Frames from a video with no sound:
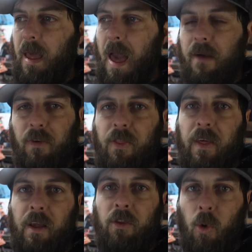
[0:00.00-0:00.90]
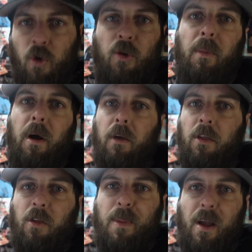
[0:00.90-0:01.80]
everything, torsion bar,
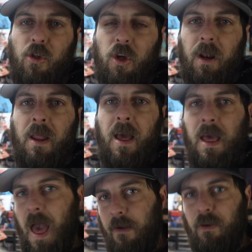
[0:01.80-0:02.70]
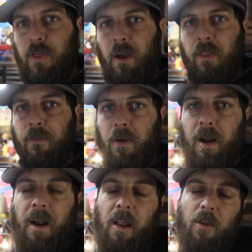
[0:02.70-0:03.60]
suspension, everything on the front
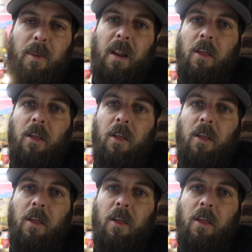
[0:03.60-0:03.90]
end has been